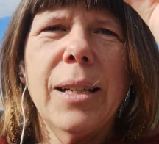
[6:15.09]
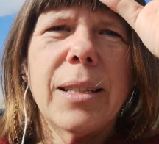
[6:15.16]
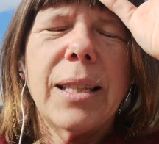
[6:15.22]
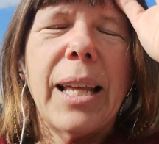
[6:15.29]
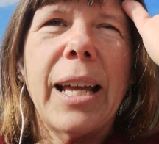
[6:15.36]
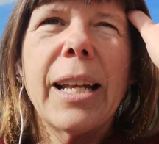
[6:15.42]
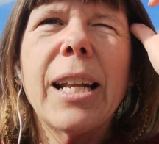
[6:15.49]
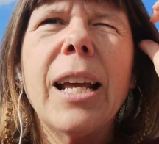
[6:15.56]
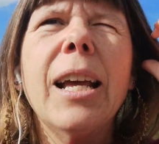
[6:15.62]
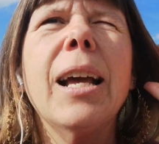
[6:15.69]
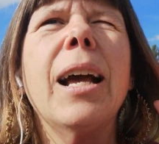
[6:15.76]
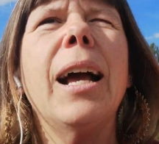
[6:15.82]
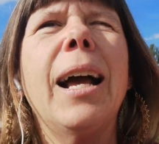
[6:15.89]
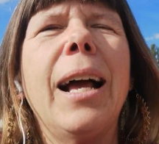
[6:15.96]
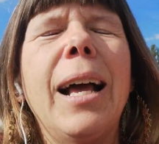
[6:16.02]
that
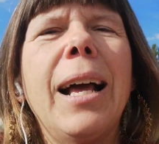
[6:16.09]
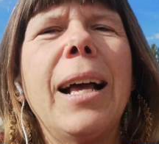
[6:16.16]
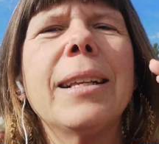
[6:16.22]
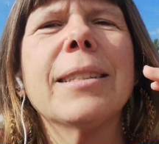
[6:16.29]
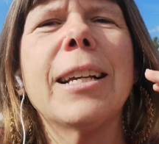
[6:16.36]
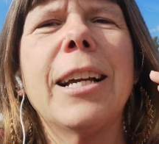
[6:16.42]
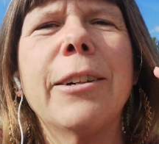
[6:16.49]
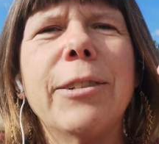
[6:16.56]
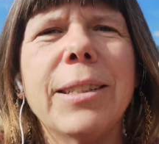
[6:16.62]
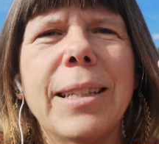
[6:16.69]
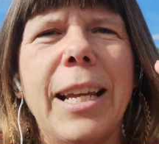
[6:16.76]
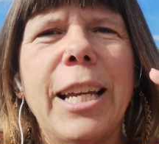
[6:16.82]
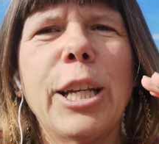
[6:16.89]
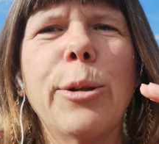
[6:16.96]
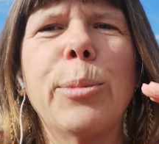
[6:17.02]
as I was
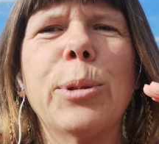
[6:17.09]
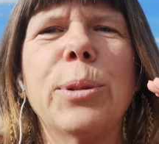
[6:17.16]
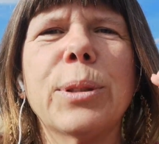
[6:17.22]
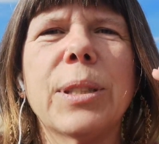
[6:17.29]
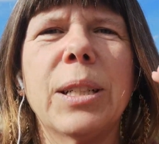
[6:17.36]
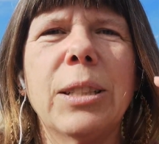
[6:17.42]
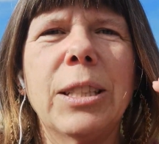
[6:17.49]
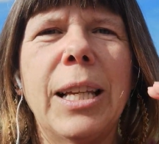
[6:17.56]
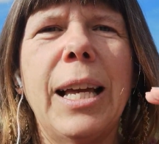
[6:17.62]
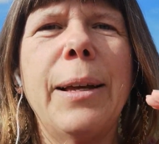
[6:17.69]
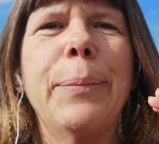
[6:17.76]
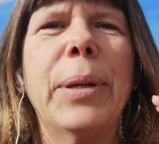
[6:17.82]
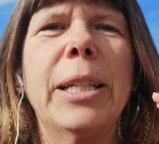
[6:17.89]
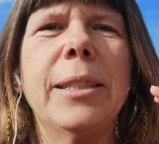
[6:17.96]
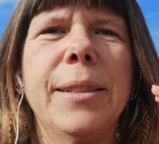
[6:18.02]
able to let
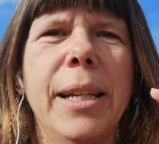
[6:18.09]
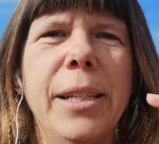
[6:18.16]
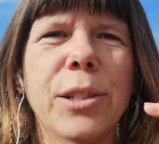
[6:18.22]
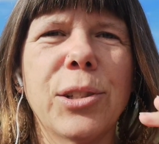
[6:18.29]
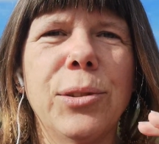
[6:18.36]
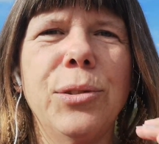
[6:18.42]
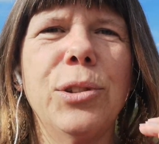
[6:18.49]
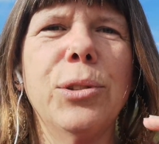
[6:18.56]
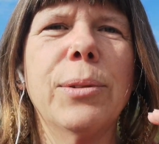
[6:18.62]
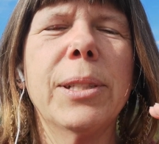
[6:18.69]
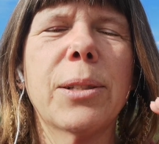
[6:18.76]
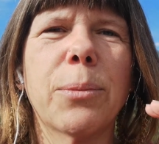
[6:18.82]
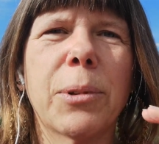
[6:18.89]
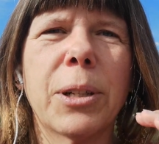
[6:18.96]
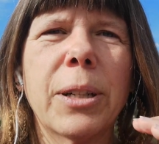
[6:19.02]
meditation do
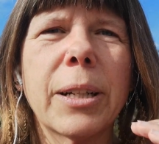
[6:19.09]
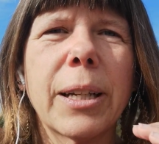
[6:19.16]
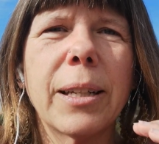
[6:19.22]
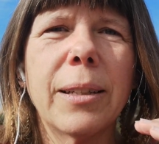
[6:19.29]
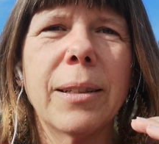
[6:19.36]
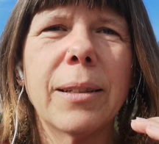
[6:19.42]
its work